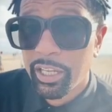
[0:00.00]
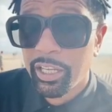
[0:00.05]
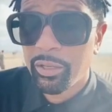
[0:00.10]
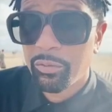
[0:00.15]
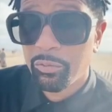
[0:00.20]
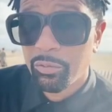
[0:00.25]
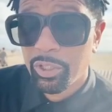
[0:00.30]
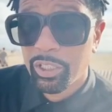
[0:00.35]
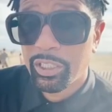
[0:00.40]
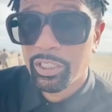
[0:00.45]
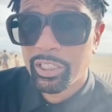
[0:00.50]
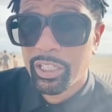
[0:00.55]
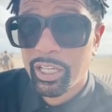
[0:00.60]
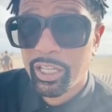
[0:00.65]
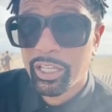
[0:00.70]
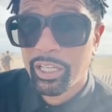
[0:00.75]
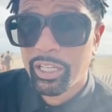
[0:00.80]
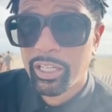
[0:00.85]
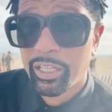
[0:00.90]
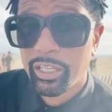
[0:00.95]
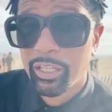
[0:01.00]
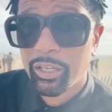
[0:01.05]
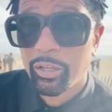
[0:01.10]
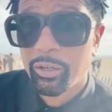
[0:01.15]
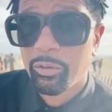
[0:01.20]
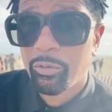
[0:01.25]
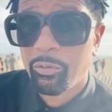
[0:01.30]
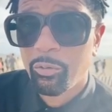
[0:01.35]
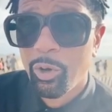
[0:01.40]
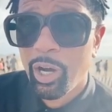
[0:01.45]
the name one
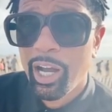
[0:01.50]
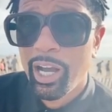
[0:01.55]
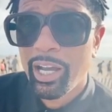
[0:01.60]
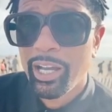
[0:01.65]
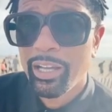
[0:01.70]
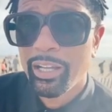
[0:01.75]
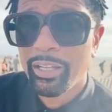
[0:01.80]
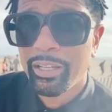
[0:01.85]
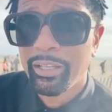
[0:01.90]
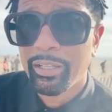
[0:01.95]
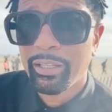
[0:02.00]
day. Why?